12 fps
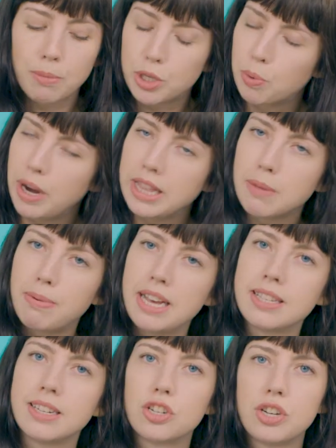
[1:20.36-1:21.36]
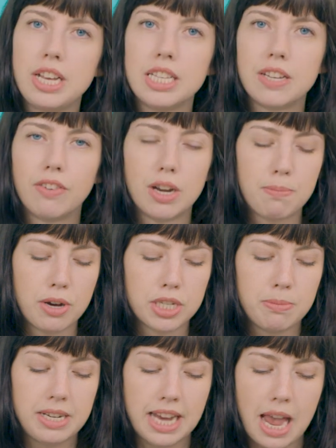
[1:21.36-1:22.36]
Between the plastic sheets of a
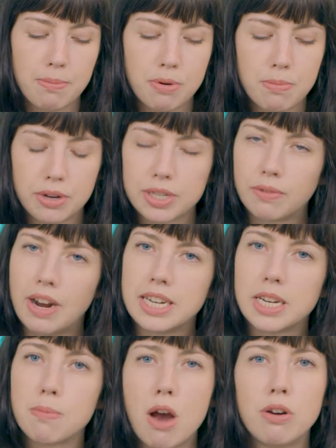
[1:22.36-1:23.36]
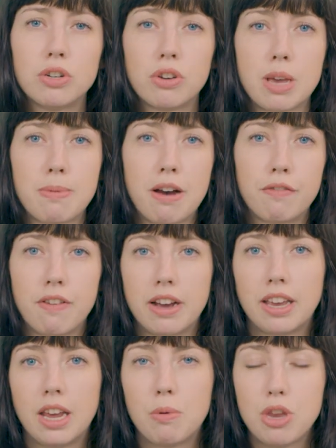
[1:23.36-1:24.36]
lobotomy table, because writing poetry about
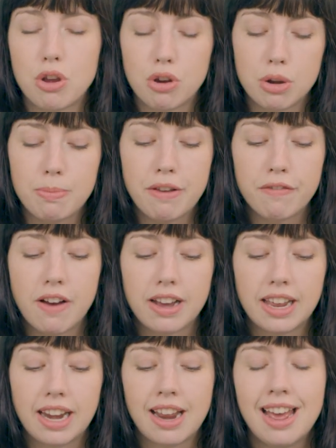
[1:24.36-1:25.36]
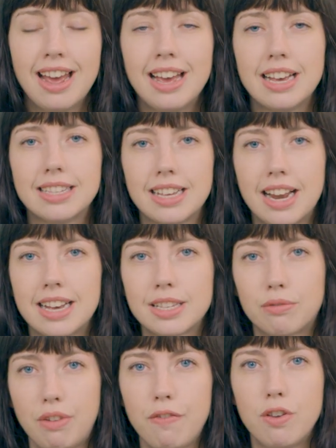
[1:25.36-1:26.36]
fucking when you could be fucking is the
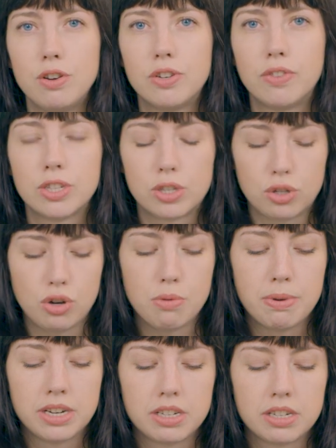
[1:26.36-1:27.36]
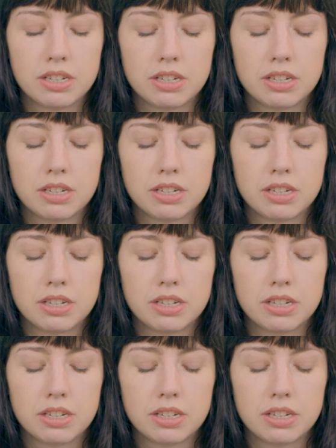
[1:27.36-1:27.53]
last refuge of the stupid.